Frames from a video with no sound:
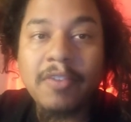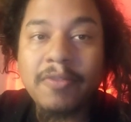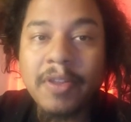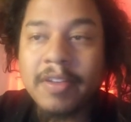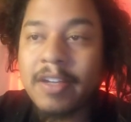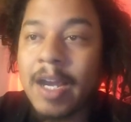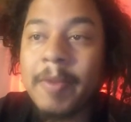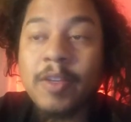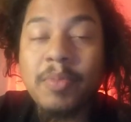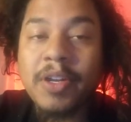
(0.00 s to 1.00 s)
for the time that you
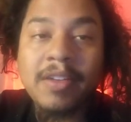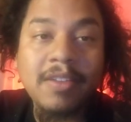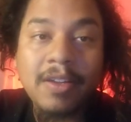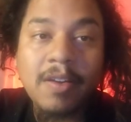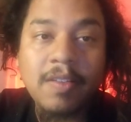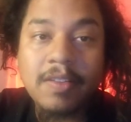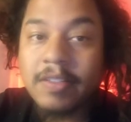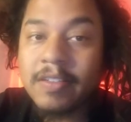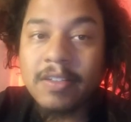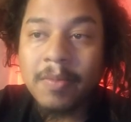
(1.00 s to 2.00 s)
put into their
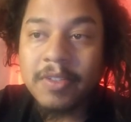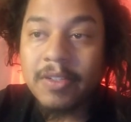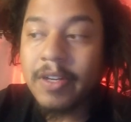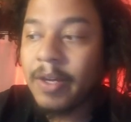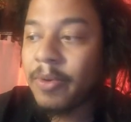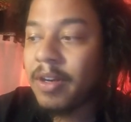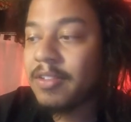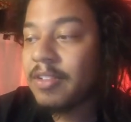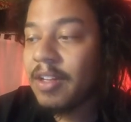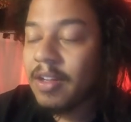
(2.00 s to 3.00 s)
systems and their networks.
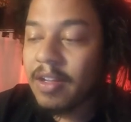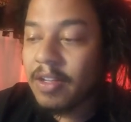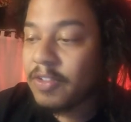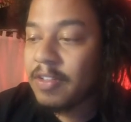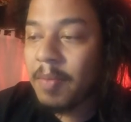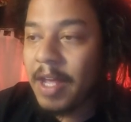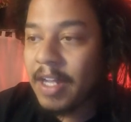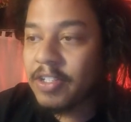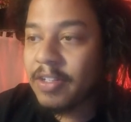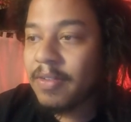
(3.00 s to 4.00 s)
Just
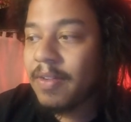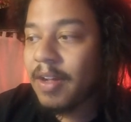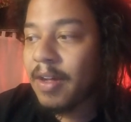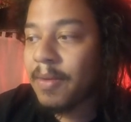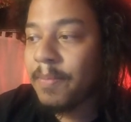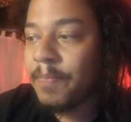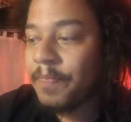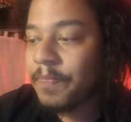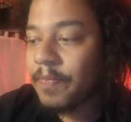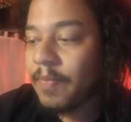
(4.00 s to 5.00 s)
imagine
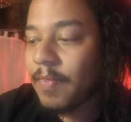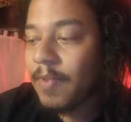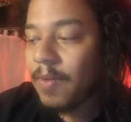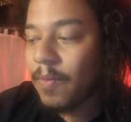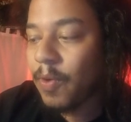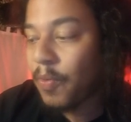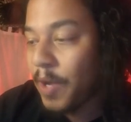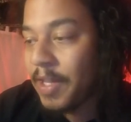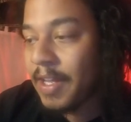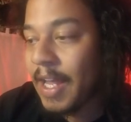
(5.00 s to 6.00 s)
when
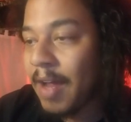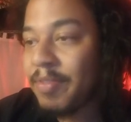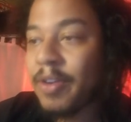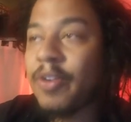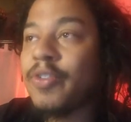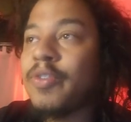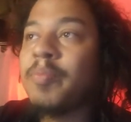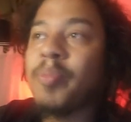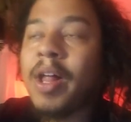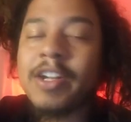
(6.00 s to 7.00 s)
they have their own
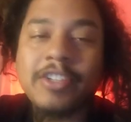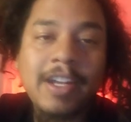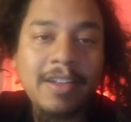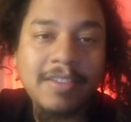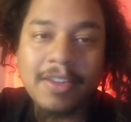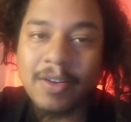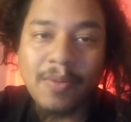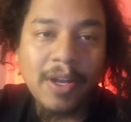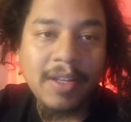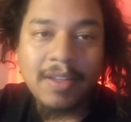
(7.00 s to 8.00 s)
blockchains that they're
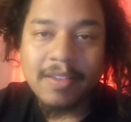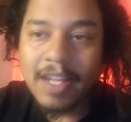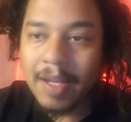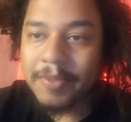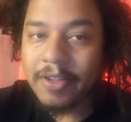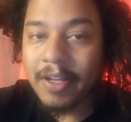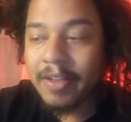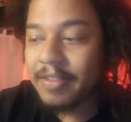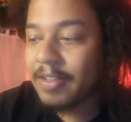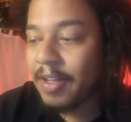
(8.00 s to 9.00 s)
running these games on and
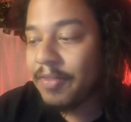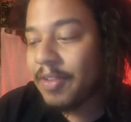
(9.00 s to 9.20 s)
stuff.